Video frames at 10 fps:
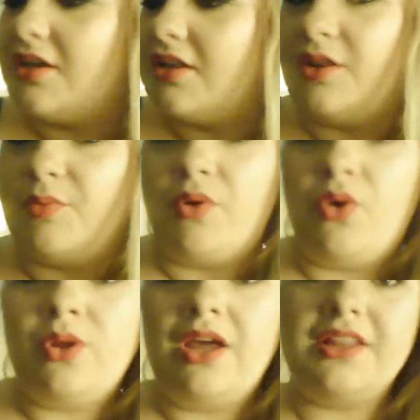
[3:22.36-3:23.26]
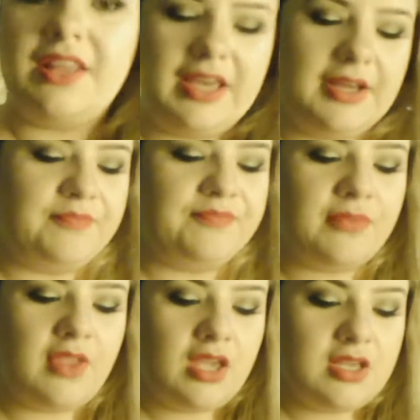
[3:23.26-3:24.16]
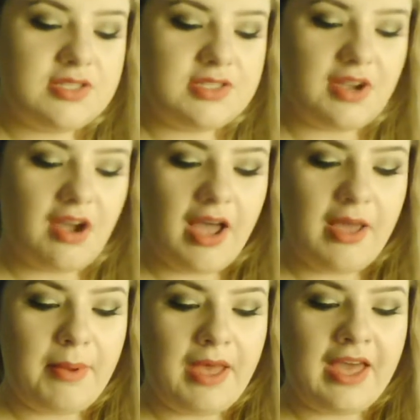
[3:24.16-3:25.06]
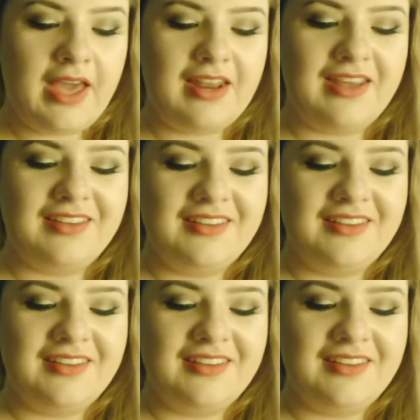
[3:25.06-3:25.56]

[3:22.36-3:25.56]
pool out there. So I paid,